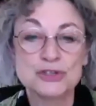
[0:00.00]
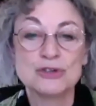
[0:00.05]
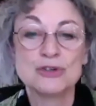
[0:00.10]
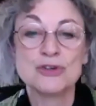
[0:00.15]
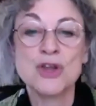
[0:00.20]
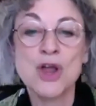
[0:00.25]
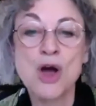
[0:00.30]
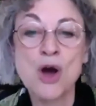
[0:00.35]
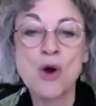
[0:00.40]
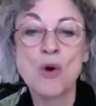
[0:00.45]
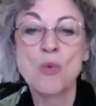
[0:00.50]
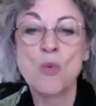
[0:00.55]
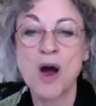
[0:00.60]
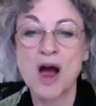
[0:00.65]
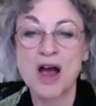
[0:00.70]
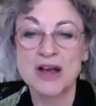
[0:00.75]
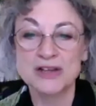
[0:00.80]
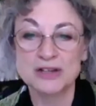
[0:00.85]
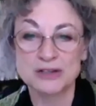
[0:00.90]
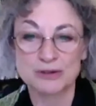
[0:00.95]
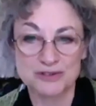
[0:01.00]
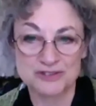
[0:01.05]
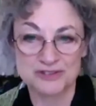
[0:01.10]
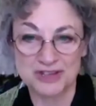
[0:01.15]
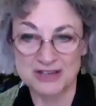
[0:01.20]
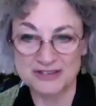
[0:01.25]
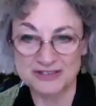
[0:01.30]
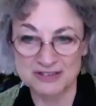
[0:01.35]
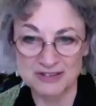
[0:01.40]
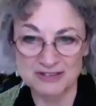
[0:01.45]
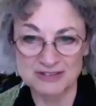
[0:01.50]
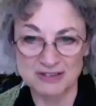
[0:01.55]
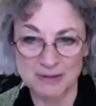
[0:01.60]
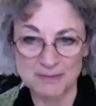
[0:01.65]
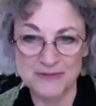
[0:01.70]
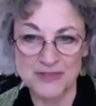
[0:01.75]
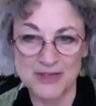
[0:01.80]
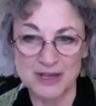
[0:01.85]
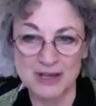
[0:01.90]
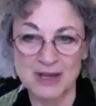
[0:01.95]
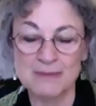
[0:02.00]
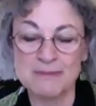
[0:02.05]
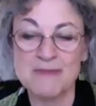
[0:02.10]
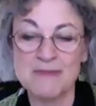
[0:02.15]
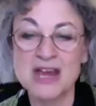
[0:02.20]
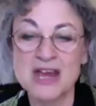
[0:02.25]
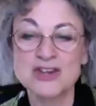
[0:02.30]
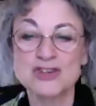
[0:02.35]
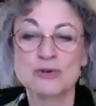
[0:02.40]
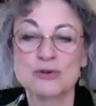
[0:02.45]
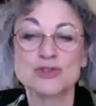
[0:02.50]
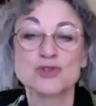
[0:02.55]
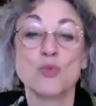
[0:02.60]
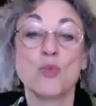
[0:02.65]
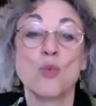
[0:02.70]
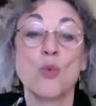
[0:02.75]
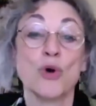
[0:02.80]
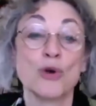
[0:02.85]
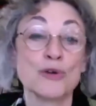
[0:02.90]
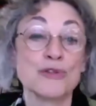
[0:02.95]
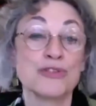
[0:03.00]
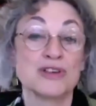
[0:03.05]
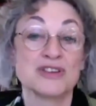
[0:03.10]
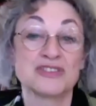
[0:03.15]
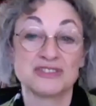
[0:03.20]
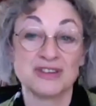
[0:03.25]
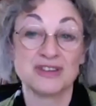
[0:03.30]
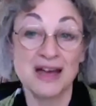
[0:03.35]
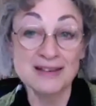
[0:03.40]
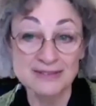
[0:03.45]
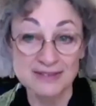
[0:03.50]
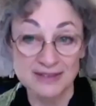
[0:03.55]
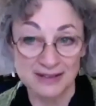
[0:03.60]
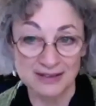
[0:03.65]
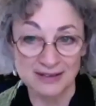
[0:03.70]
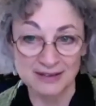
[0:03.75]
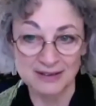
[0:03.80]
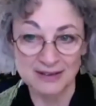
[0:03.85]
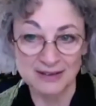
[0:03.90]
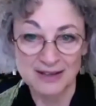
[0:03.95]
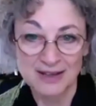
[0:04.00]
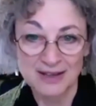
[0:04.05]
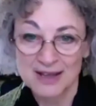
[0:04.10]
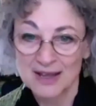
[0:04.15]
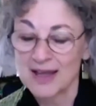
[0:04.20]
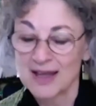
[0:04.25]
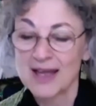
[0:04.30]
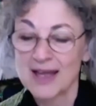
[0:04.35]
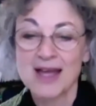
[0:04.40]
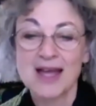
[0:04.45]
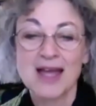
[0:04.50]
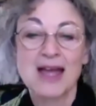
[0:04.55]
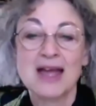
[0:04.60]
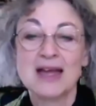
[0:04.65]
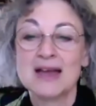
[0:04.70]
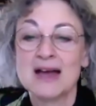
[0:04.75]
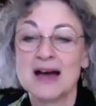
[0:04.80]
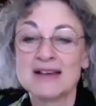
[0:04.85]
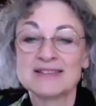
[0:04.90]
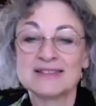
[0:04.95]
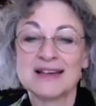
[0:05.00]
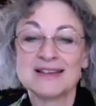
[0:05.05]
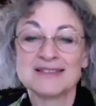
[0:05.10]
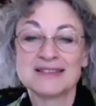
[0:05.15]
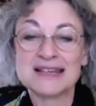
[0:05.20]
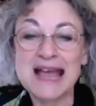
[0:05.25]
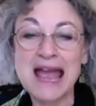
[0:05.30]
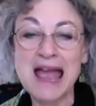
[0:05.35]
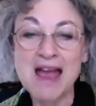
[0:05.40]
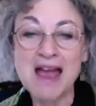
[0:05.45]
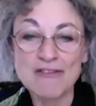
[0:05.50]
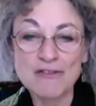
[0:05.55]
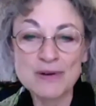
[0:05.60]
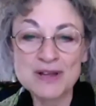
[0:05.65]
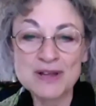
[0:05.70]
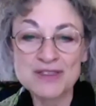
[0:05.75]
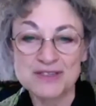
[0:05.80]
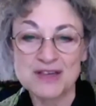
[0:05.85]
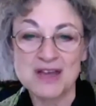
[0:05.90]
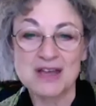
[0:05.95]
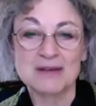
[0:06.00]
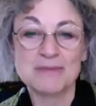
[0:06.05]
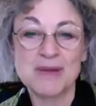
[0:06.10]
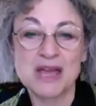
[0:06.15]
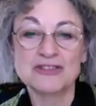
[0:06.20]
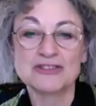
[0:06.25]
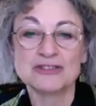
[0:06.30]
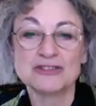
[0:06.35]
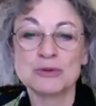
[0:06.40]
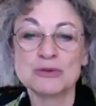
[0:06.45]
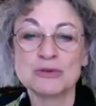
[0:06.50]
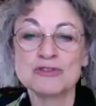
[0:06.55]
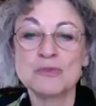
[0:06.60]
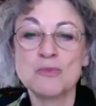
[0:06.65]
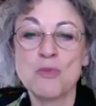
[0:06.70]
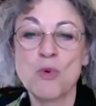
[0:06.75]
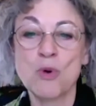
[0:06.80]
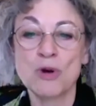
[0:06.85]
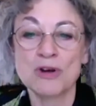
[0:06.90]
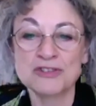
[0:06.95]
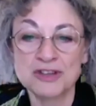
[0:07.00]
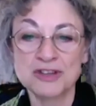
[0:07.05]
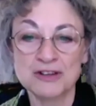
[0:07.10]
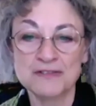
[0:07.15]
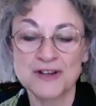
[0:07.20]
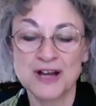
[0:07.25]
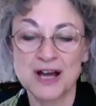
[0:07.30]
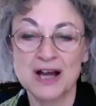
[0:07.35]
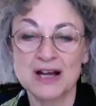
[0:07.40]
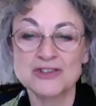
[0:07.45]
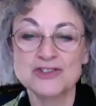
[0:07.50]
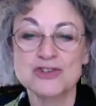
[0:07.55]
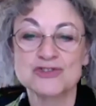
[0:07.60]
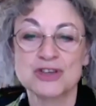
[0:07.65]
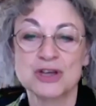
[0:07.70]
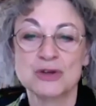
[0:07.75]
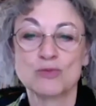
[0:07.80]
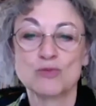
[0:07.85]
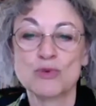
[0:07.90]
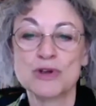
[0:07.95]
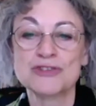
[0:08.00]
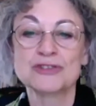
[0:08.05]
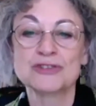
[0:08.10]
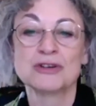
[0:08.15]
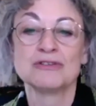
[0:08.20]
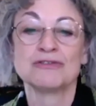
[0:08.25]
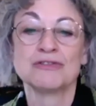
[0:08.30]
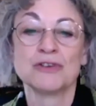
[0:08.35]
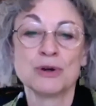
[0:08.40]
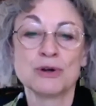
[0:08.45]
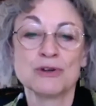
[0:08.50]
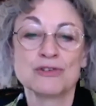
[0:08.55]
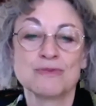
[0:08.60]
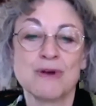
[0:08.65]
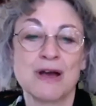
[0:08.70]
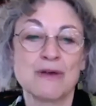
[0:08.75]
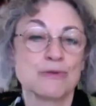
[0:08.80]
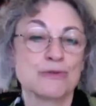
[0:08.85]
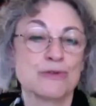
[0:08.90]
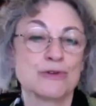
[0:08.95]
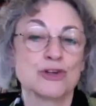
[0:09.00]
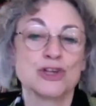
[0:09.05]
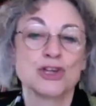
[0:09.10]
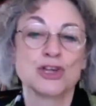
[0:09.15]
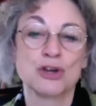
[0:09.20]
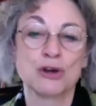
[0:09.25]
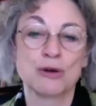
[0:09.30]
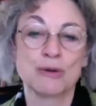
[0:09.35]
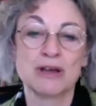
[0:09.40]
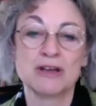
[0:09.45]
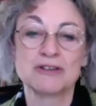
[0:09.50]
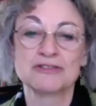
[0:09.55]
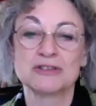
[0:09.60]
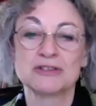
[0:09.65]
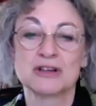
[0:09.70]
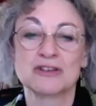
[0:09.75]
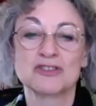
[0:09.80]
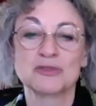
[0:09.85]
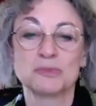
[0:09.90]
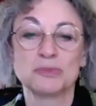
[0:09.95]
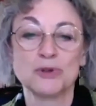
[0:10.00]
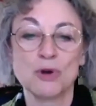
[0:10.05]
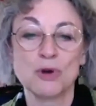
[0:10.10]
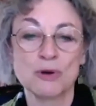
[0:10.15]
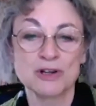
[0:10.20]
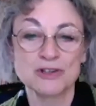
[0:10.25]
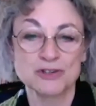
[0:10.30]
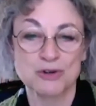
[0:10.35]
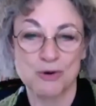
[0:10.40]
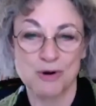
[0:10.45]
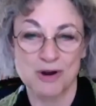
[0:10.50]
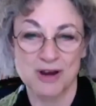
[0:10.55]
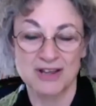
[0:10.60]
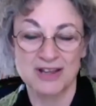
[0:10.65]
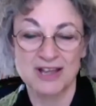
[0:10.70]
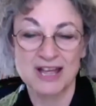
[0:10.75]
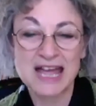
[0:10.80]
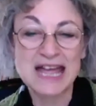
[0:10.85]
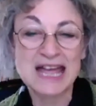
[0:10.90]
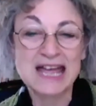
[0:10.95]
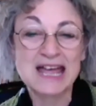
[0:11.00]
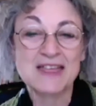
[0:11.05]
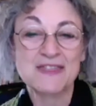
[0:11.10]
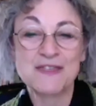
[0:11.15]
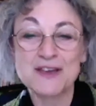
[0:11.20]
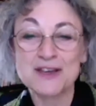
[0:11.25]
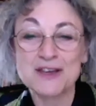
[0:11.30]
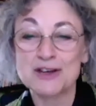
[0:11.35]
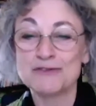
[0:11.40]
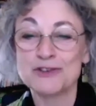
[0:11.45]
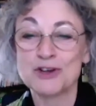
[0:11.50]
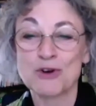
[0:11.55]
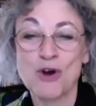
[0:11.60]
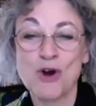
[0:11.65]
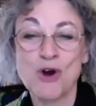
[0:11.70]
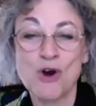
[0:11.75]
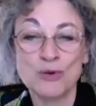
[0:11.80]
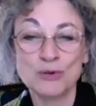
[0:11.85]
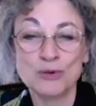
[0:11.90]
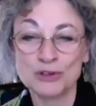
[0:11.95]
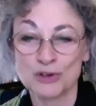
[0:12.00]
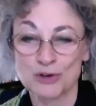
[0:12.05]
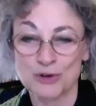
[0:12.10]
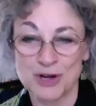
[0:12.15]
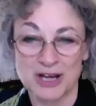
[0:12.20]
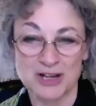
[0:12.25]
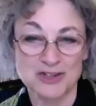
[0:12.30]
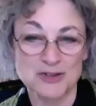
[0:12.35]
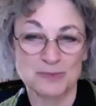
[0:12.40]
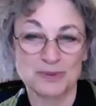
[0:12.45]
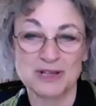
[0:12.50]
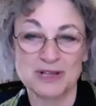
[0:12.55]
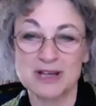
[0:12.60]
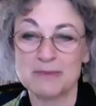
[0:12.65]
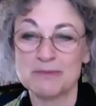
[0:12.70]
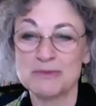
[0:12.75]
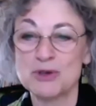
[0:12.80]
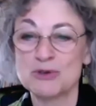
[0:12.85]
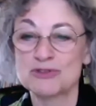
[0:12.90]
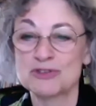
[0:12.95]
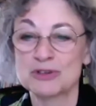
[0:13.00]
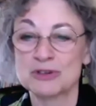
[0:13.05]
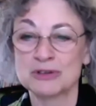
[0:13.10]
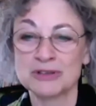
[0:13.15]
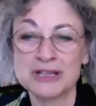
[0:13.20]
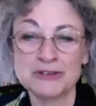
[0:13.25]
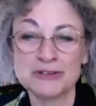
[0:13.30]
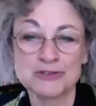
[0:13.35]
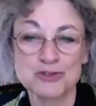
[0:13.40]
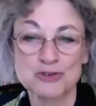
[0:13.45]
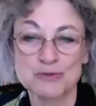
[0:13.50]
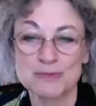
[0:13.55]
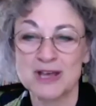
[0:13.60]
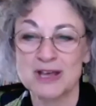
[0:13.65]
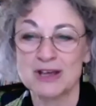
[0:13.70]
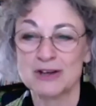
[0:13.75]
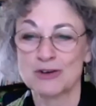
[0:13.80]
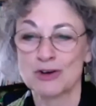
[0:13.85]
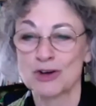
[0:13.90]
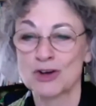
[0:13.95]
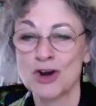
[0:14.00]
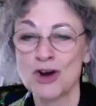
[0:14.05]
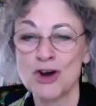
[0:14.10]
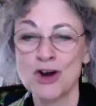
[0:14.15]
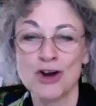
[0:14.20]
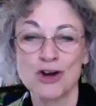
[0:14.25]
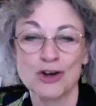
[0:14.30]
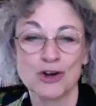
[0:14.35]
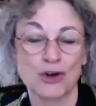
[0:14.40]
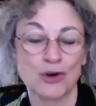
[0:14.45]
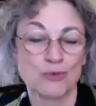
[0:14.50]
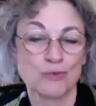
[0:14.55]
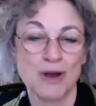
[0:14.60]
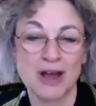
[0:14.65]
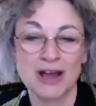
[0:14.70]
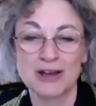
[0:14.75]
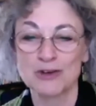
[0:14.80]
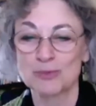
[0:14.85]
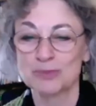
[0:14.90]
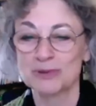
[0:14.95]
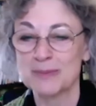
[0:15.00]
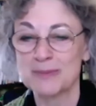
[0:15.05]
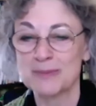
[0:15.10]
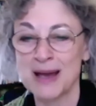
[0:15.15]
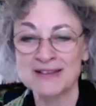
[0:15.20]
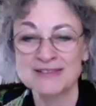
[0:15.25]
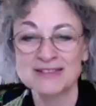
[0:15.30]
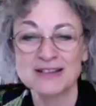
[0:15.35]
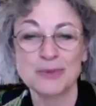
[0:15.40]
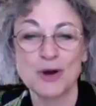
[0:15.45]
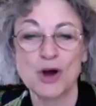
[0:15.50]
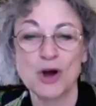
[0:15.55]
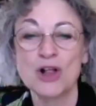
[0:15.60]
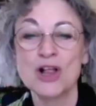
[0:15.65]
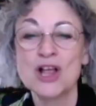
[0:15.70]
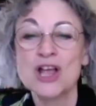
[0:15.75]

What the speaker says: know why you're assessing something and make sure it's worth assessing. Assessing everything makes students more self-conscious and risk-averse rather than curious and exploratory. Think of your own learning to play a musical instrument or cook or write or play basketball.